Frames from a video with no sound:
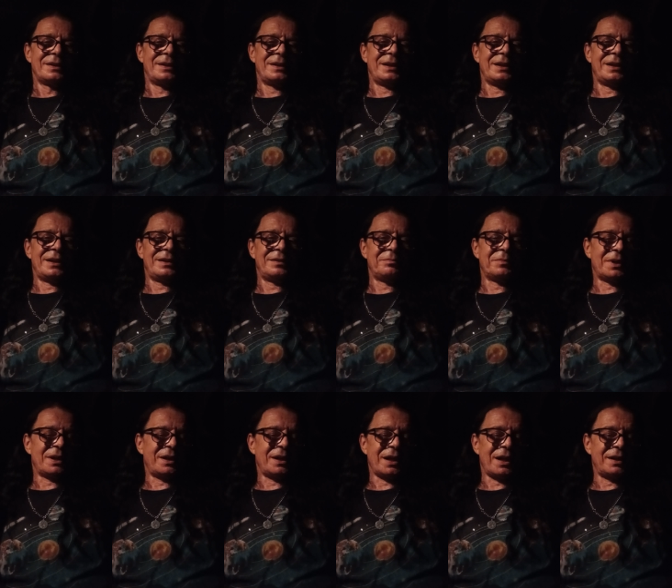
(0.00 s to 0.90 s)
And
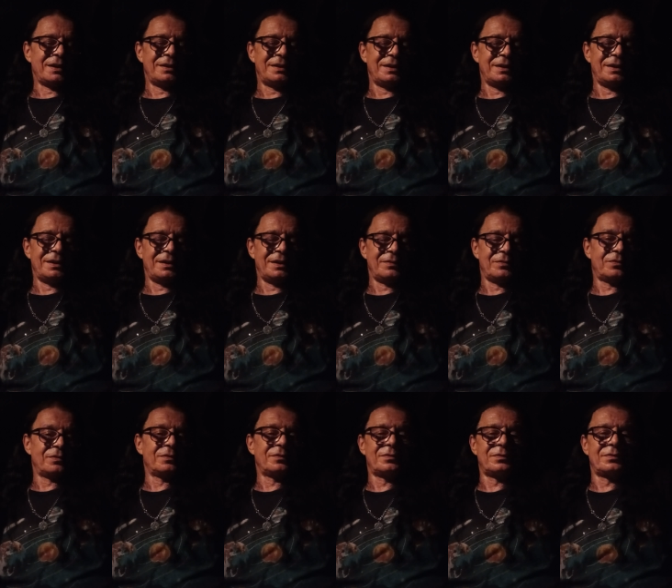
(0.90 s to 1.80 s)
my ID
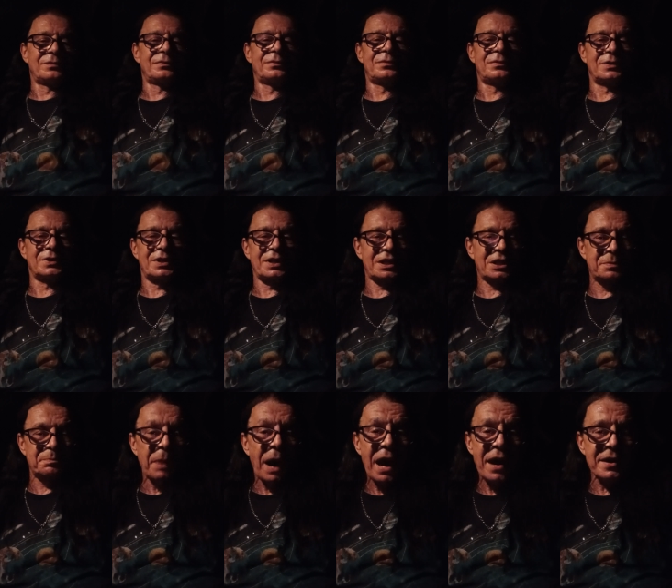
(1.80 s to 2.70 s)
was
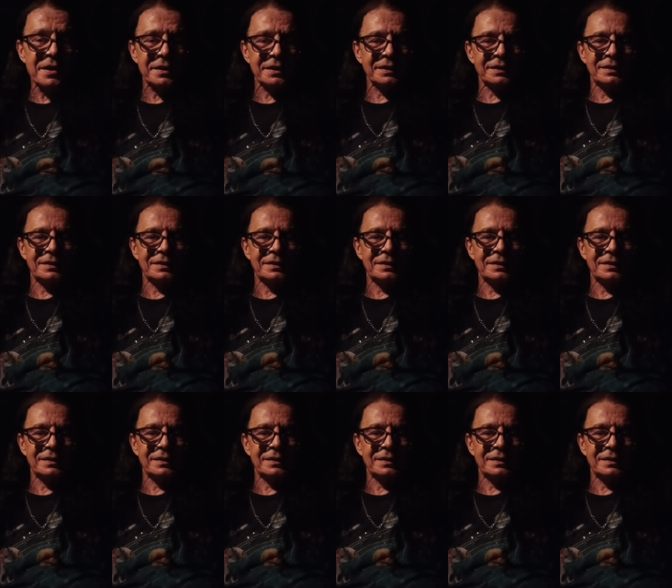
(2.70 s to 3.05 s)
expired.